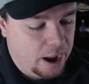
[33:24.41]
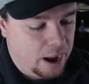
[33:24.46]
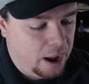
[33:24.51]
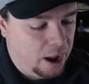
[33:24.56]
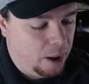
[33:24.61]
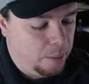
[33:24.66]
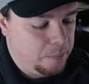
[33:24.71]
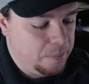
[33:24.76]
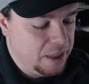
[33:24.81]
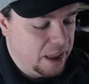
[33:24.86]

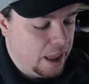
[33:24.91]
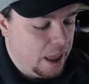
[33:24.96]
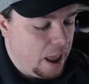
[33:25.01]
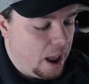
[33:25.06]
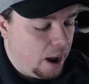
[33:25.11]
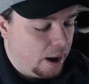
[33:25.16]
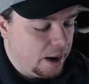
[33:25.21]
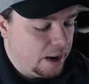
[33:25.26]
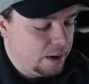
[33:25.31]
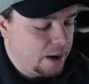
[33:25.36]

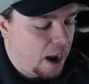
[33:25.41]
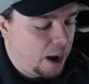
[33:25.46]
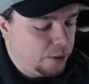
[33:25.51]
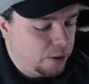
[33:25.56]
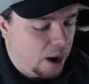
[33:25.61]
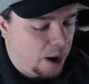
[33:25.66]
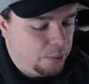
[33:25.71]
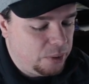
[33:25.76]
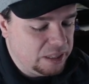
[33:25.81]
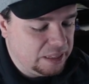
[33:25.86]
And
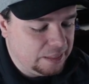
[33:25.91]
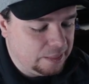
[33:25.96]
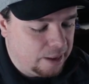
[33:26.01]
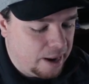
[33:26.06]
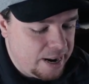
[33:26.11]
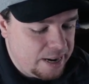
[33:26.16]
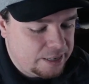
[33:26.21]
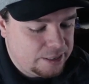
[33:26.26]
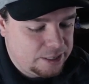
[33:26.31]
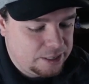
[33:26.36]
I would
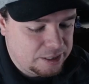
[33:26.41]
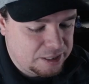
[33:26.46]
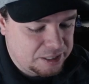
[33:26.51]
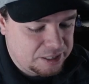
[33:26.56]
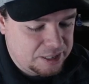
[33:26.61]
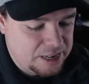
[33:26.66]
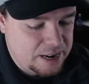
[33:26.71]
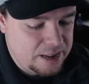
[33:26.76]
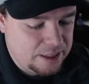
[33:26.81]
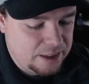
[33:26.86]
like to
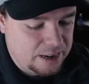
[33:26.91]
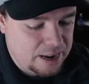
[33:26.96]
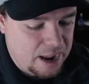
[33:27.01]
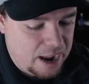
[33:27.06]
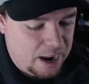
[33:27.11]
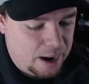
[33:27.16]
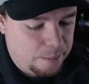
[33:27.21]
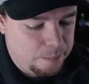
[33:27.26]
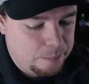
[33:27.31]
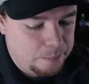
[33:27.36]
see the
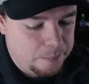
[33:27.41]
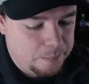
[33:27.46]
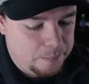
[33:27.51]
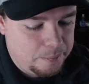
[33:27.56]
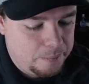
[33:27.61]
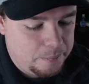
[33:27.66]
game